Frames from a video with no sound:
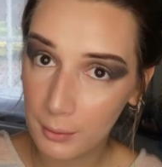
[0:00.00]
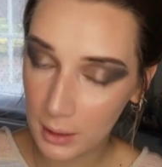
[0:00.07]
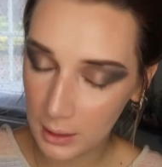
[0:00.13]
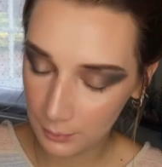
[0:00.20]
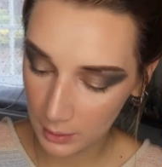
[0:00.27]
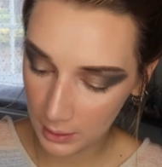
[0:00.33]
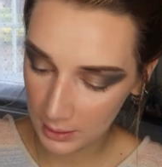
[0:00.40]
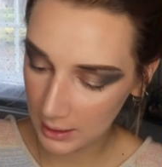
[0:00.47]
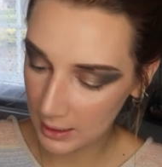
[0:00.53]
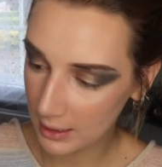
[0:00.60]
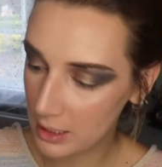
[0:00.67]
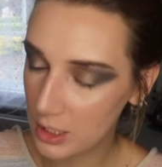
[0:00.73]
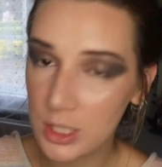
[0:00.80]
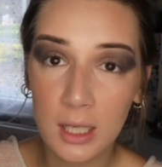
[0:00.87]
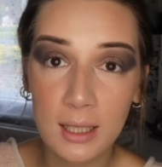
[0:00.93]
Going in with
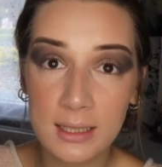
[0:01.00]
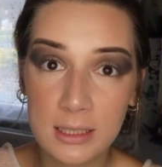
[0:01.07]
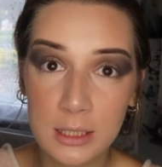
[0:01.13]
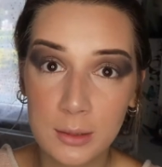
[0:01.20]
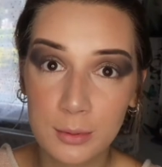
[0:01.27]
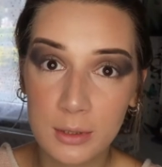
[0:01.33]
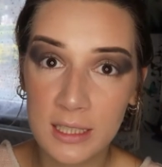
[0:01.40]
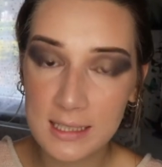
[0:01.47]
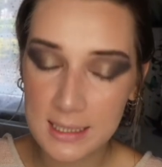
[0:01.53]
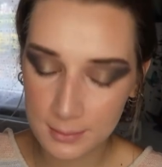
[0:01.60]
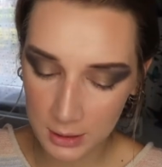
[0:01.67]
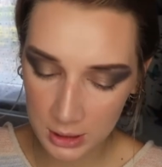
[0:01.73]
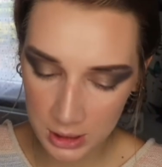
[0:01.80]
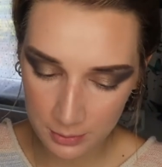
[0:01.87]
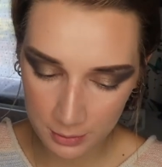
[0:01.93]
a Charlotte Tilbury
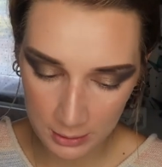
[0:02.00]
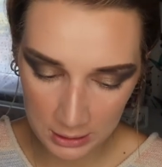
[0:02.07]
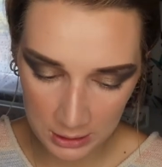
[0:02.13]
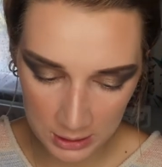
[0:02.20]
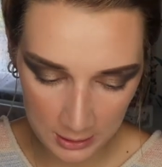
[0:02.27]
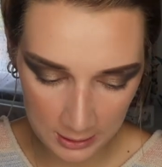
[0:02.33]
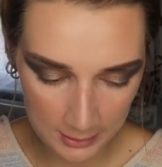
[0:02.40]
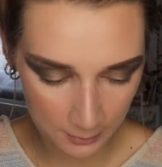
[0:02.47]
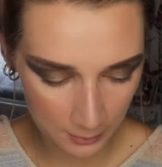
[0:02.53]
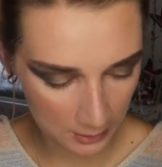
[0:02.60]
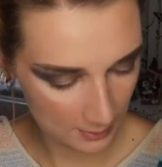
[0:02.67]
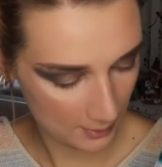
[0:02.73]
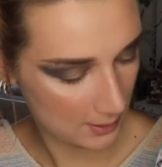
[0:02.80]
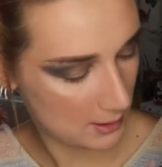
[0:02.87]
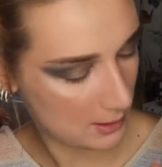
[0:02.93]
smudger brush, I'm
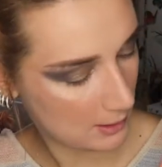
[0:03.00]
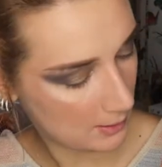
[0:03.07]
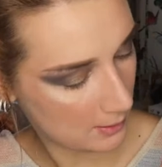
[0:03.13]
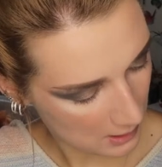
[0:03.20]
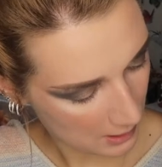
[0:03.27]
going to